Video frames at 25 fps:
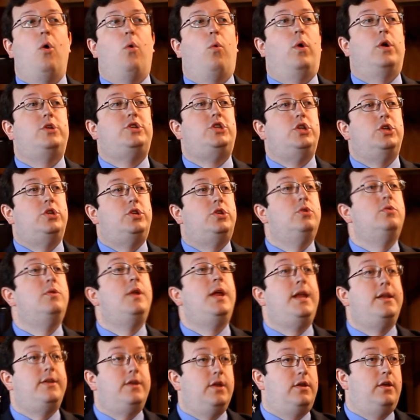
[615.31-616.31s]
What you do
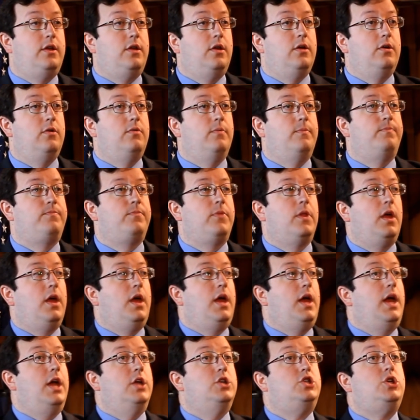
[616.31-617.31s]
need to do
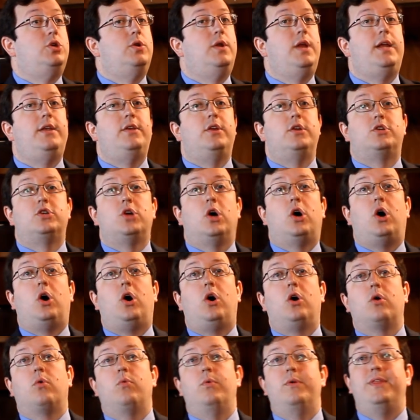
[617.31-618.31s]
is you need to
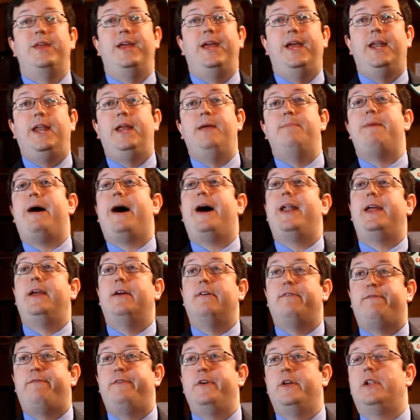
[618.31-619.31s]
talk with anybody
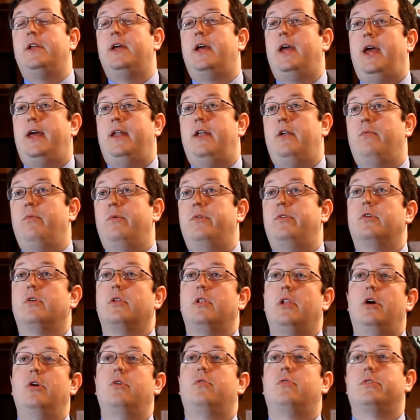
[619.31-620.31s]
affiliated with your
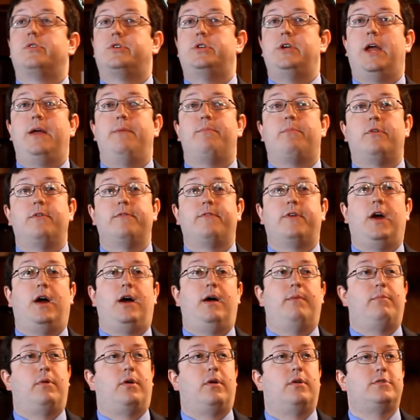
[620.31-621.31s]
local Chamber of
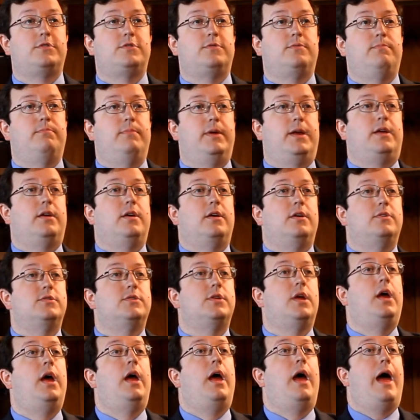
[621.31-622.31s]
Commerce,
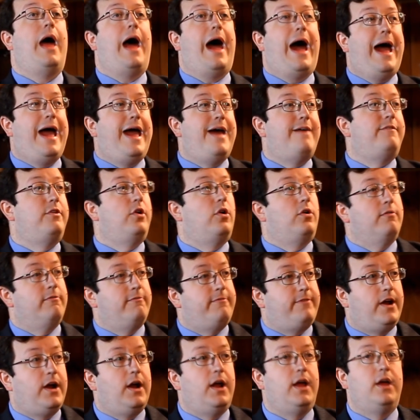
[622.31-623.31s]
because I have it
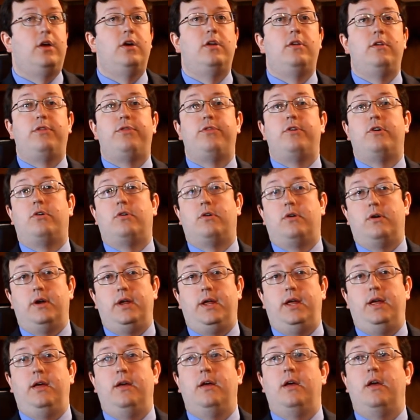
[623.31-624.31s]
on very good
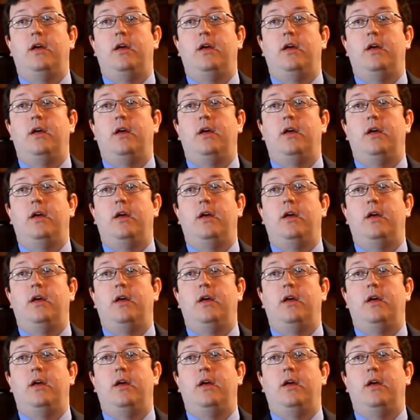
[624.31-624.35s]
authority